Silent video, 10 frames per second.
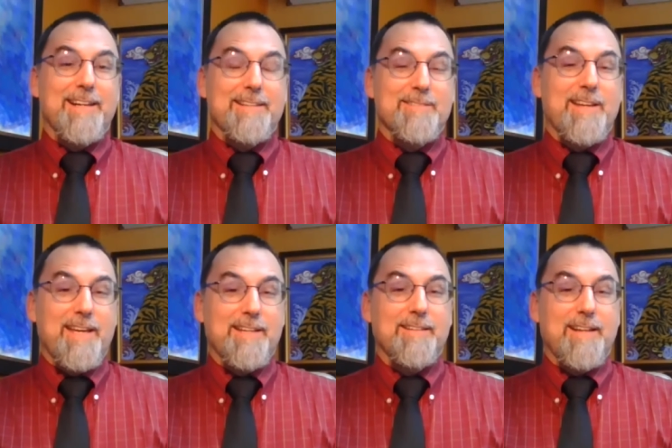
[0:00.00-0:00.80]
and
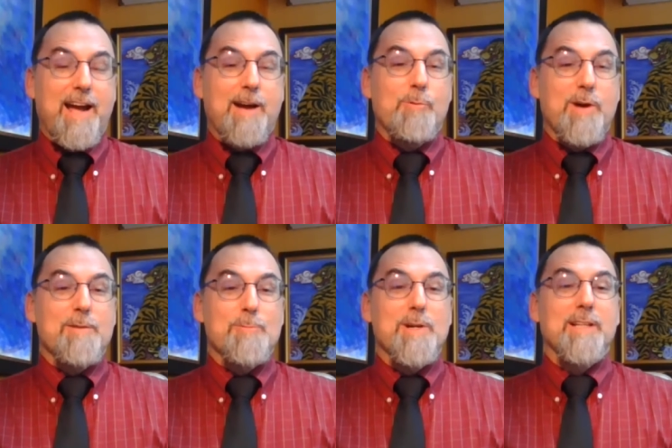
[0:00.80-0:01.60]
and I want
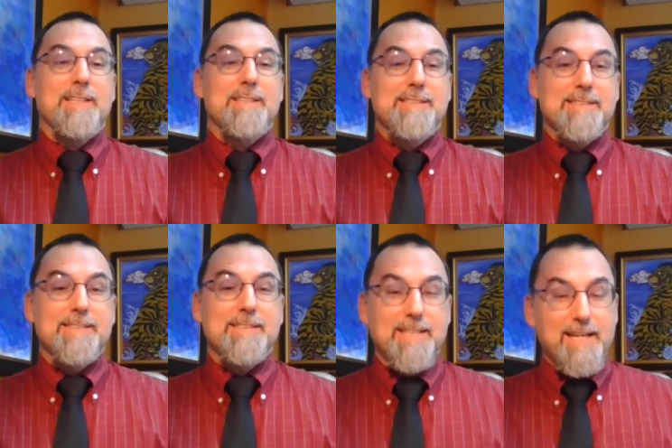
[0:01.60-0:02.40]
to really s-